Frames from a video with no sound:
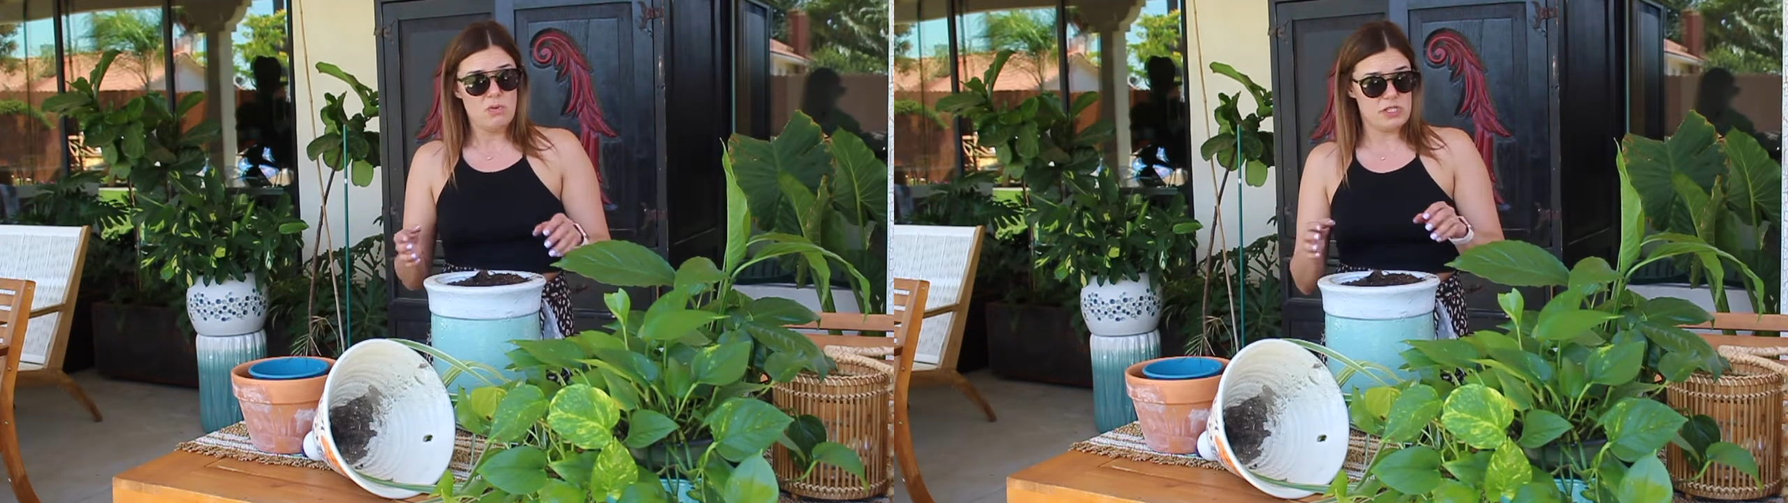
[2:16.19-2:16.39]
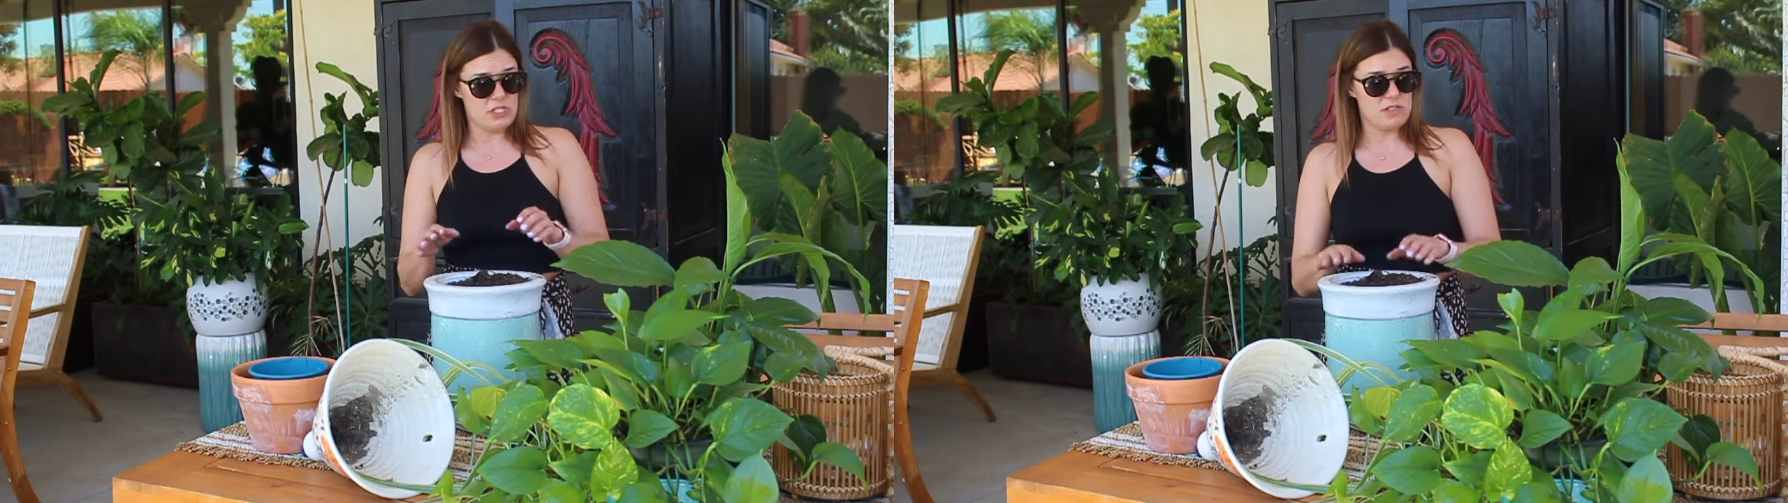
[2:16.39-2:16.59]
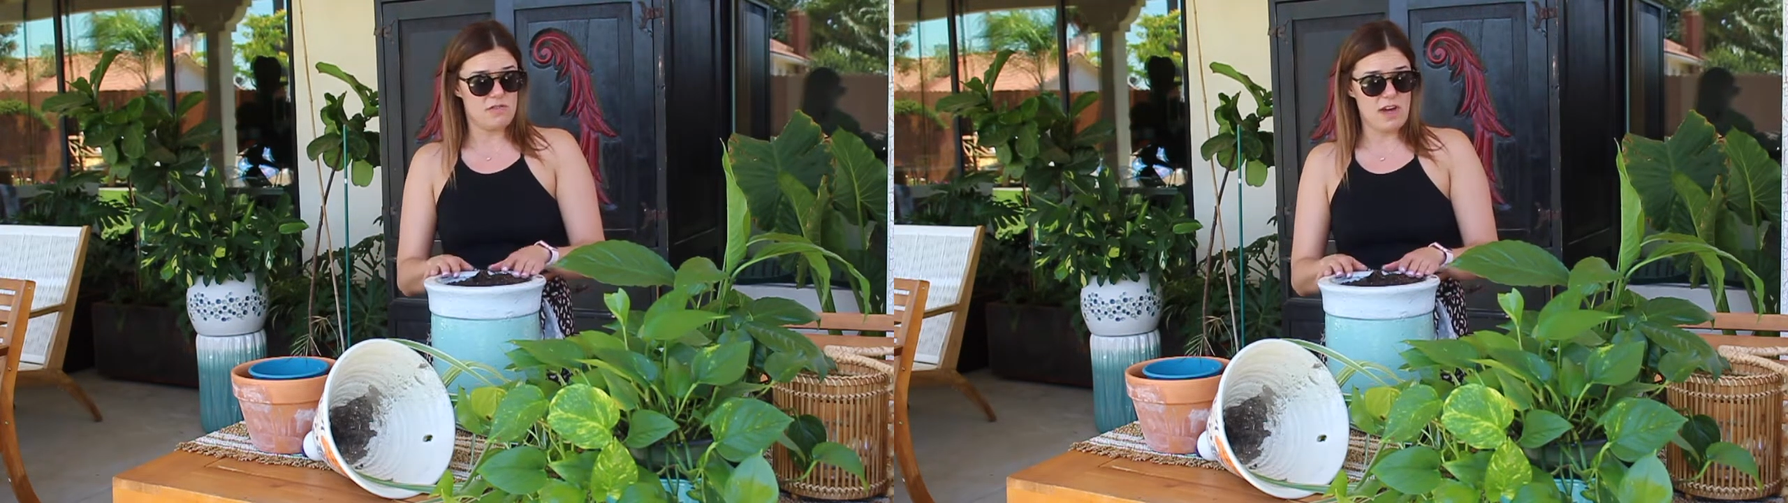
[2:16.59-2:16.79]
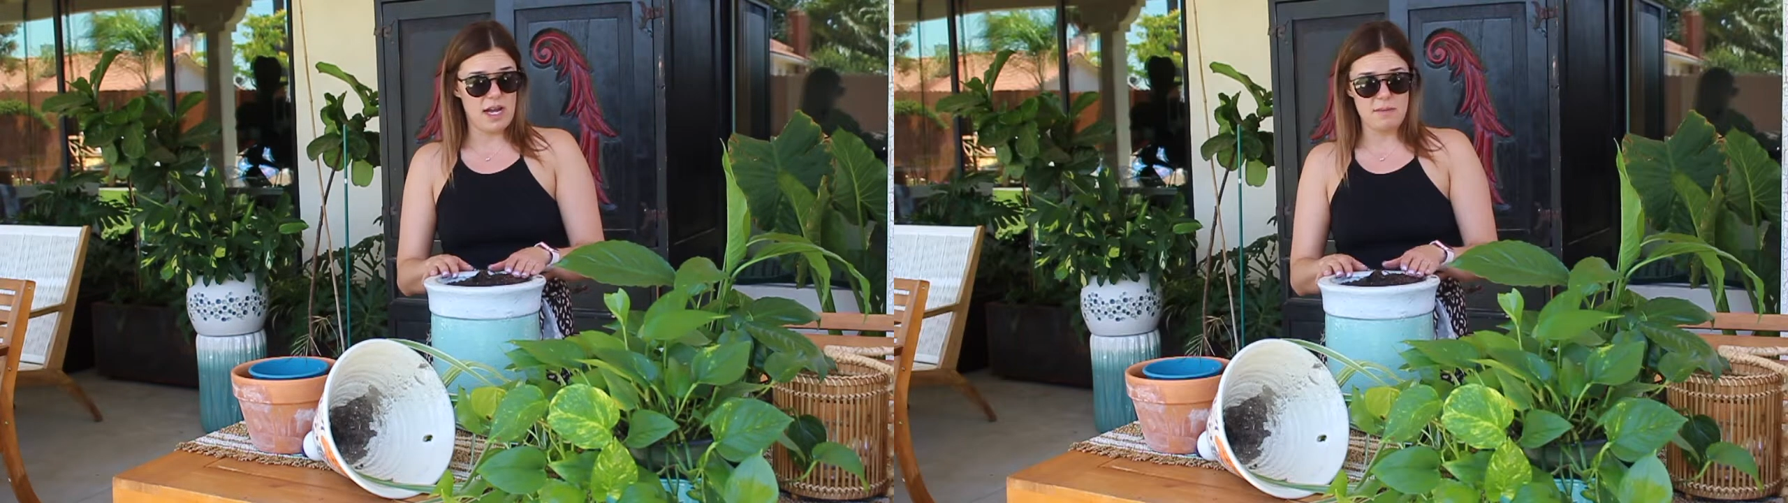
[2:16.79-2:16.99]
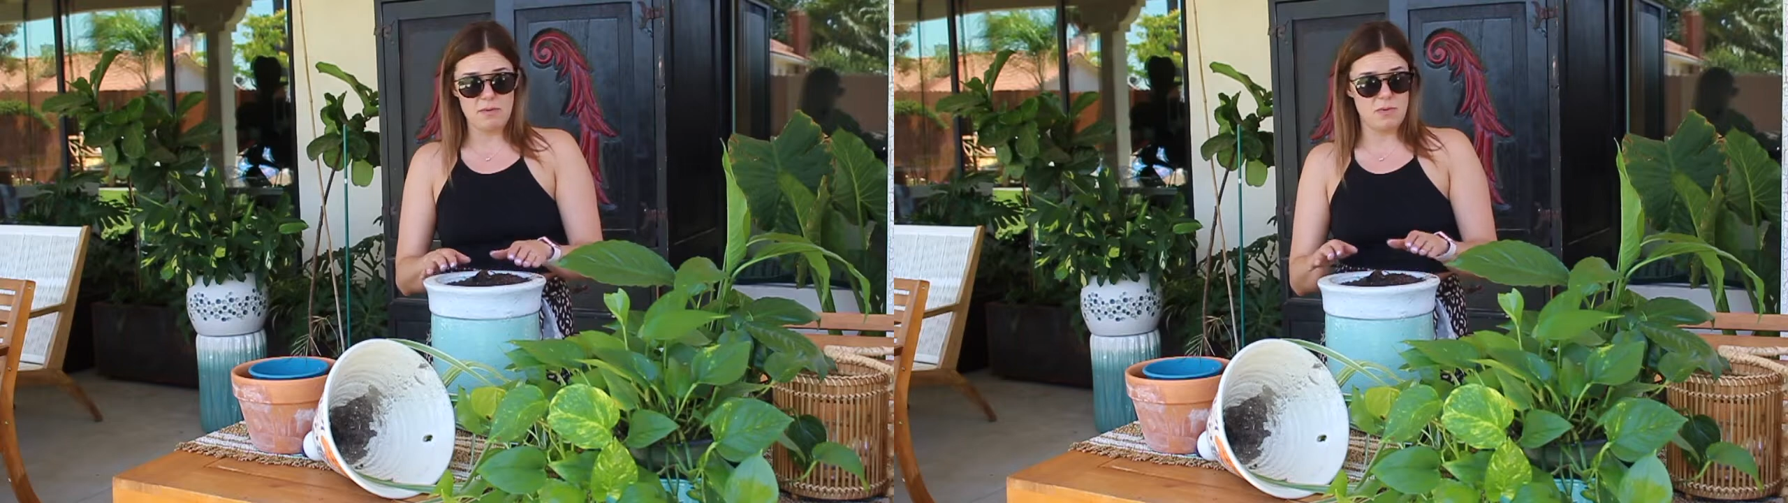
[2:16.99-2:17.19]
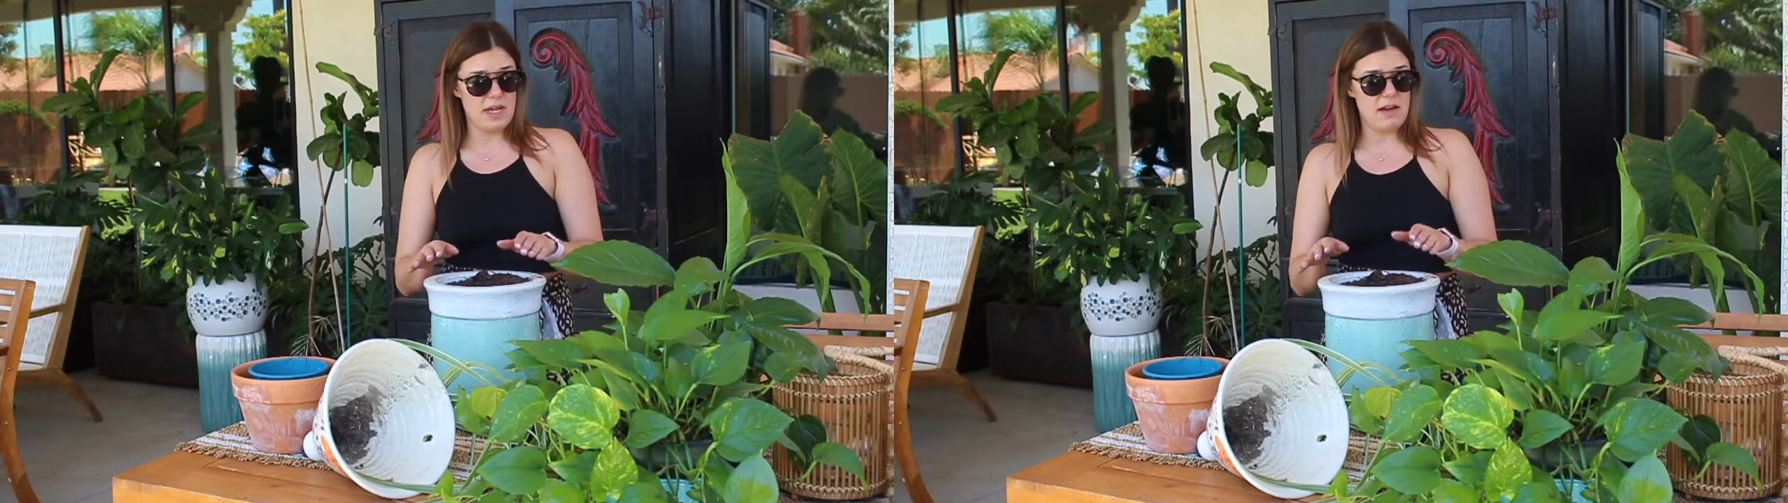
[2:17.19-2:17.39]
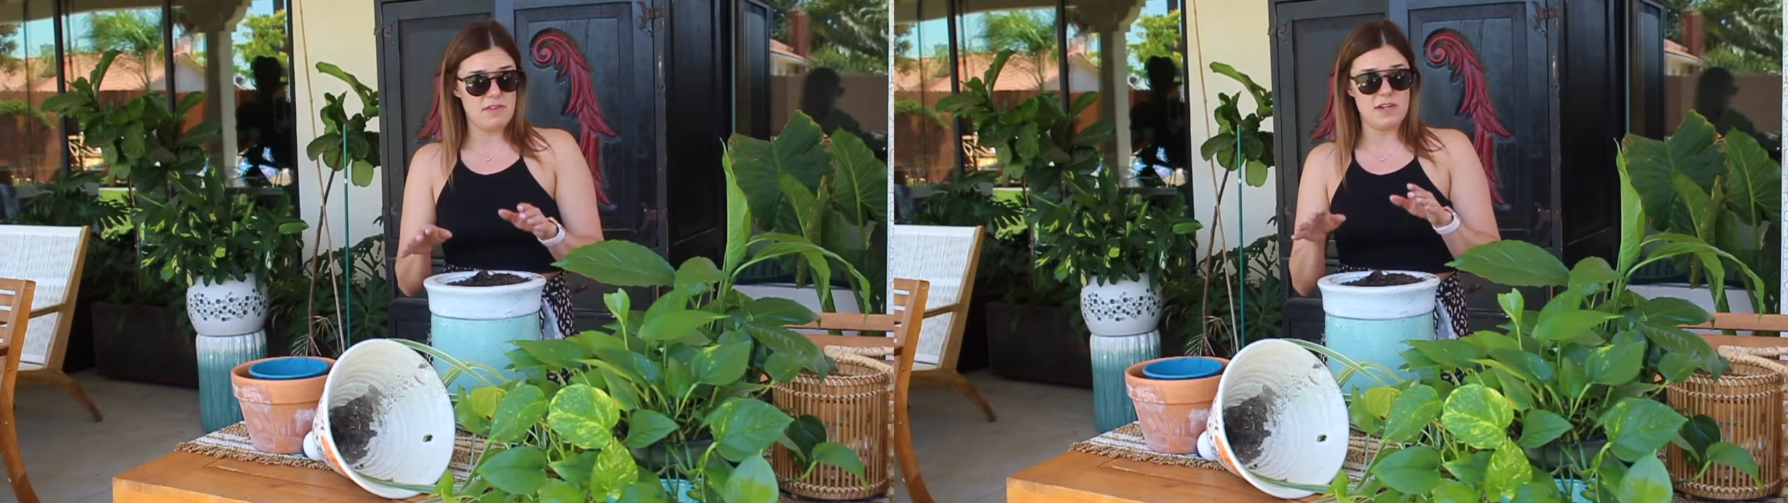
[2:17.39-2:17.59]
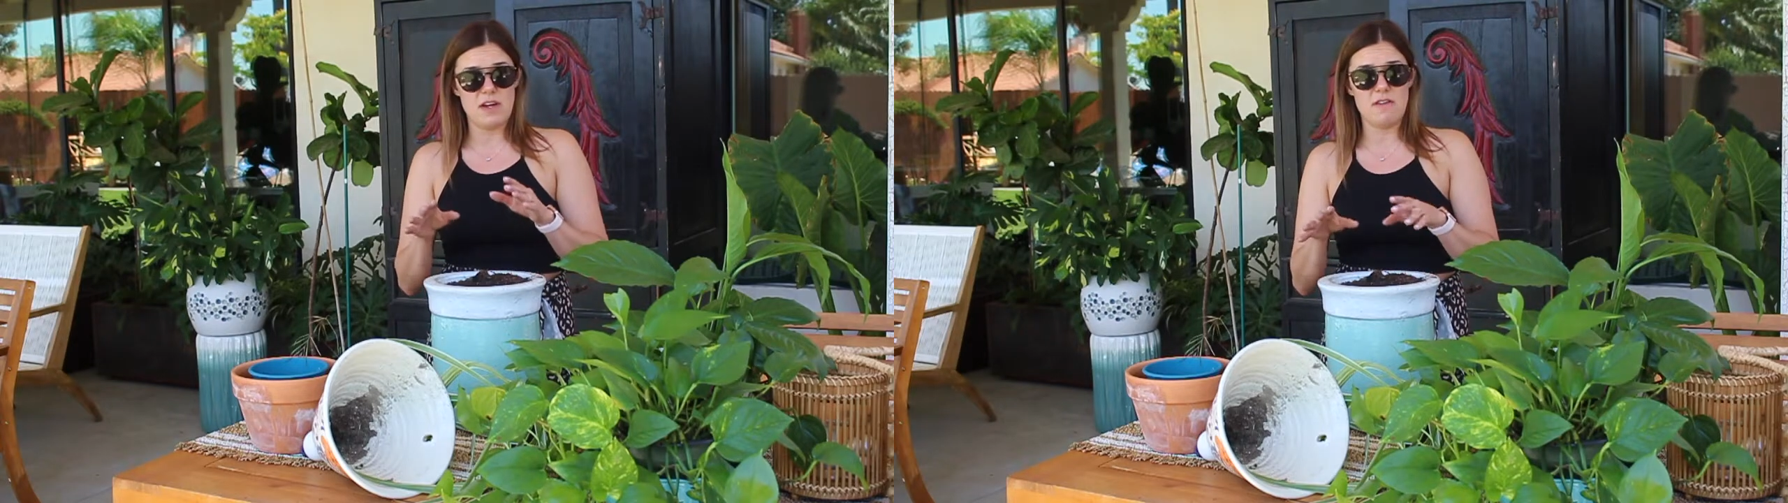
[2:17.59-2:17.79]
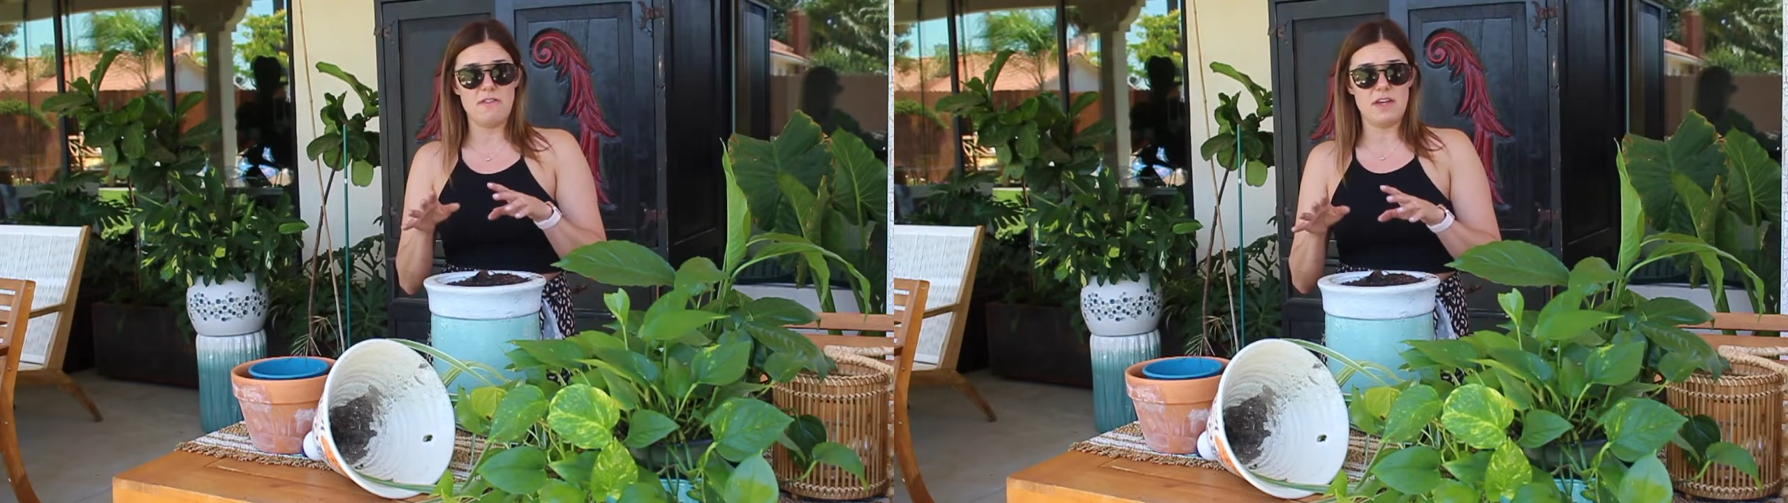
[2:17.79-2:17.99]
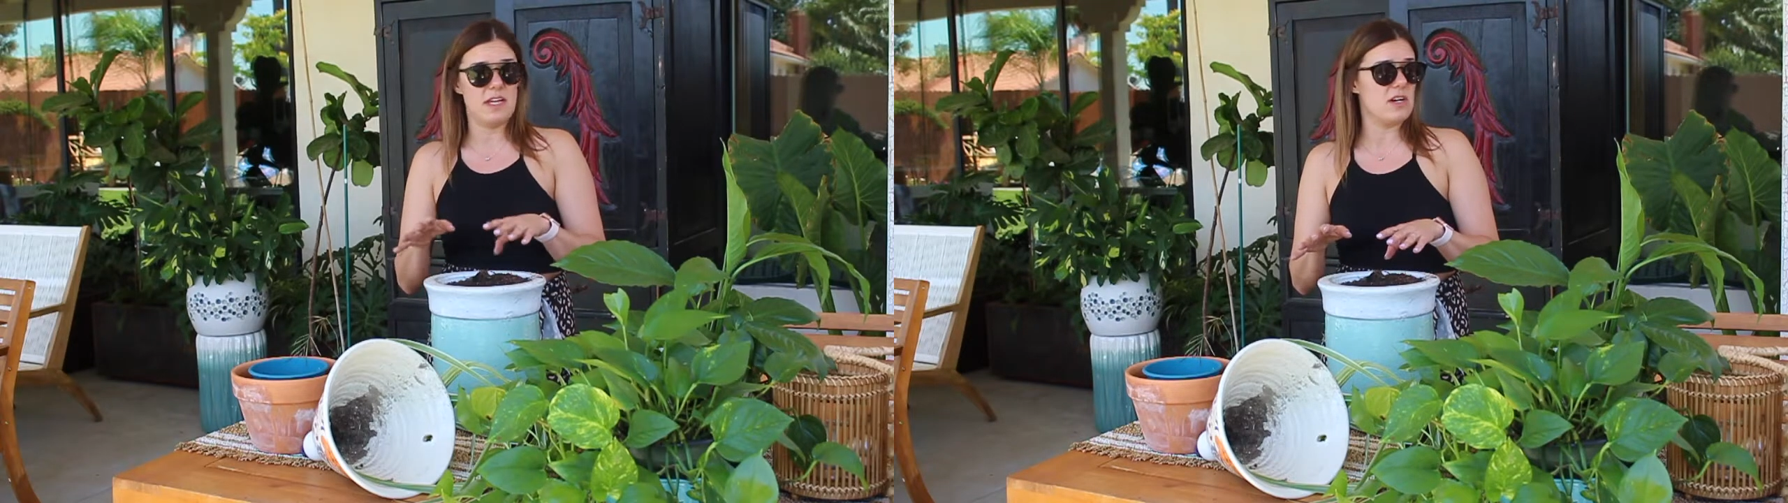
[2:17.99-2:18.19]
which is fine, but we have enough
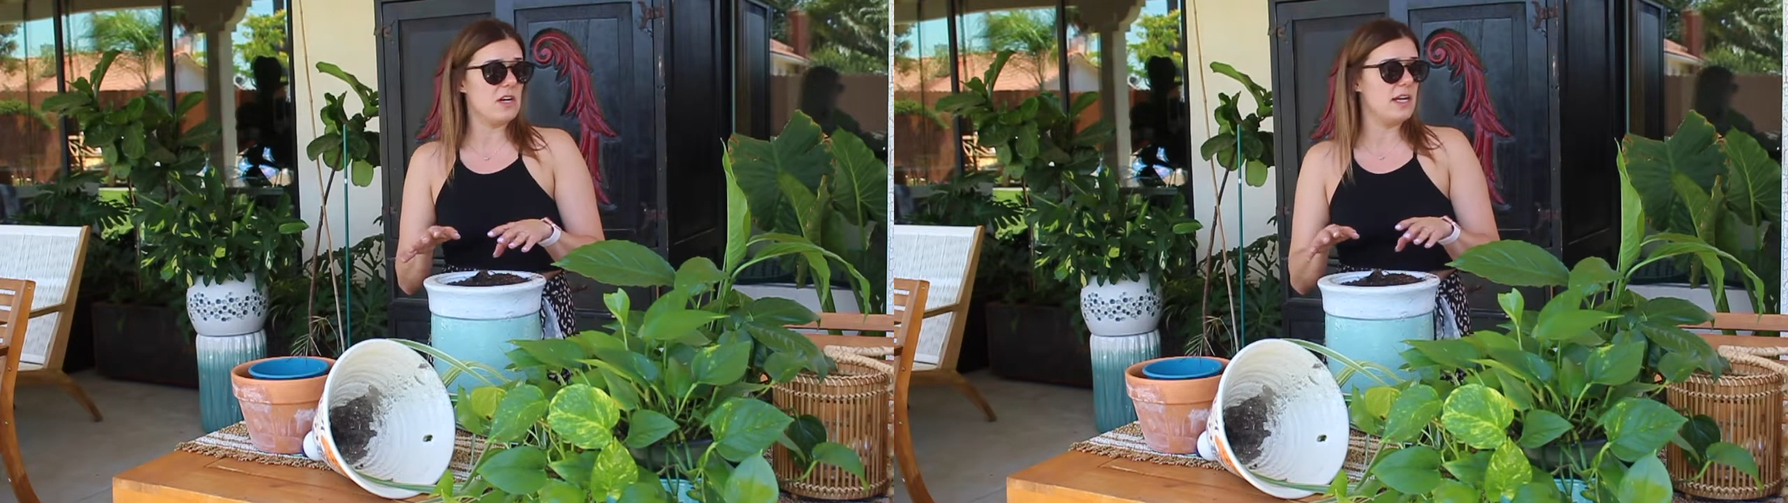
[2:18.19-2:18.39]
here,